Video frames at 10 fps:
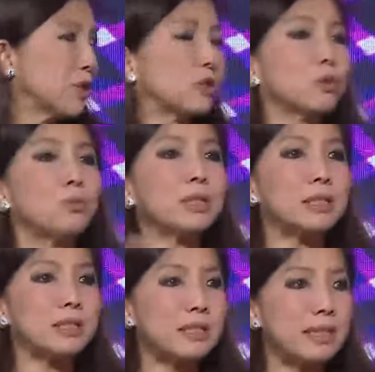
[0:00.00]
So what
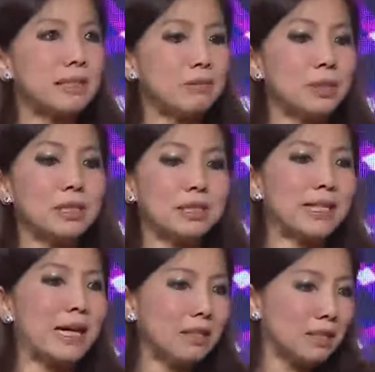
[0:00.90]
does the guy, what does the
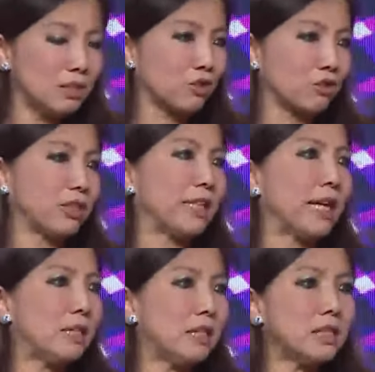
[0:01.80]
analyst do? The
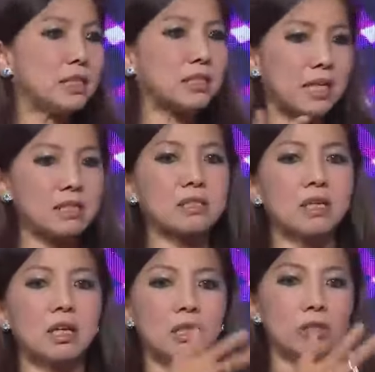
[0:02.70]
analyst starts,
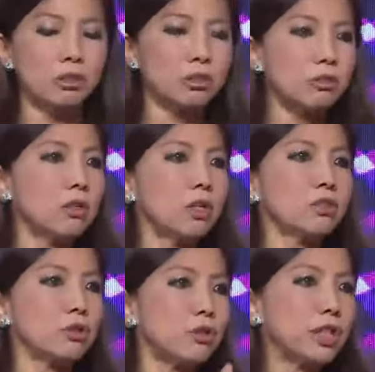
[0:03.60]
you know,
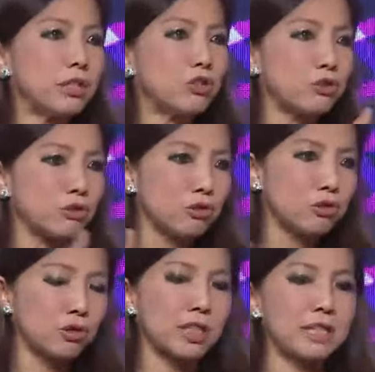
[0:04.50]
talking to, to,
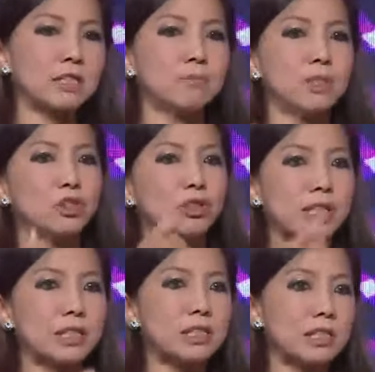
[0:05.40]
to customers to
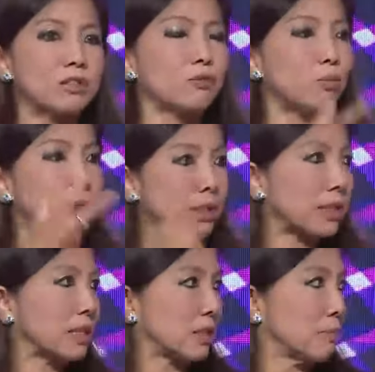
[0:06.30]
get a sense of what the
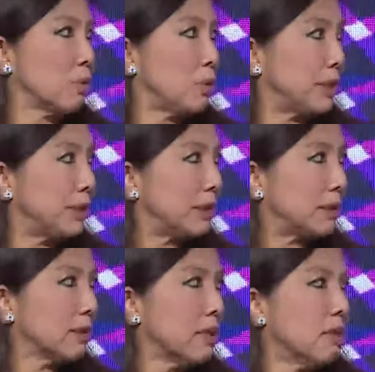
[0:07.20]
customer
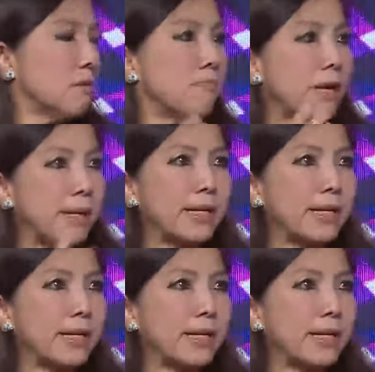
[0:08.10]
wants, maybe